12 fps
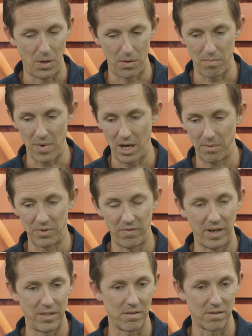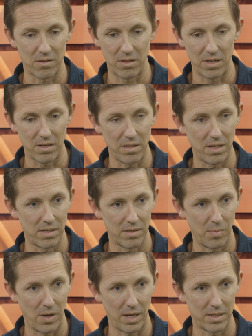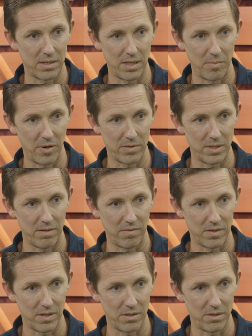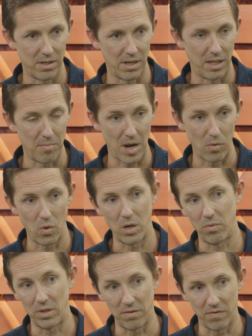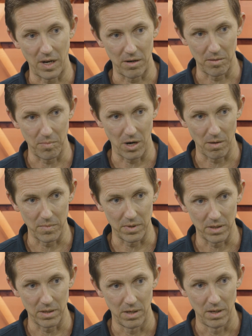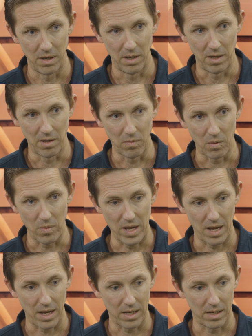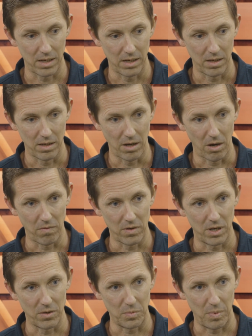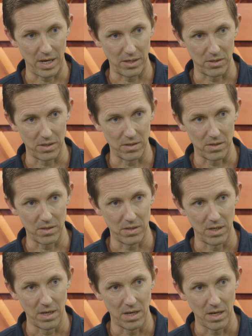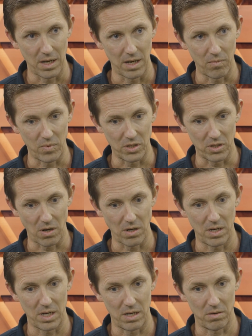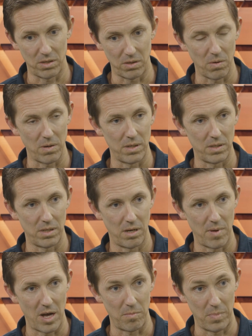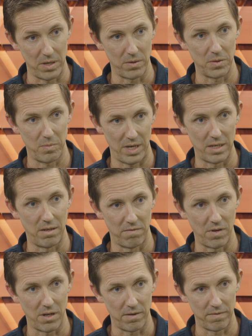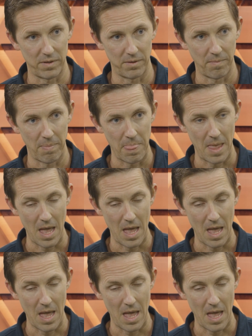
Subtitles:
Both my observations clinically as a practicing emergency physician and then my work with the fire department, where we had overdose patients, and we started to hear stories about pills being involved.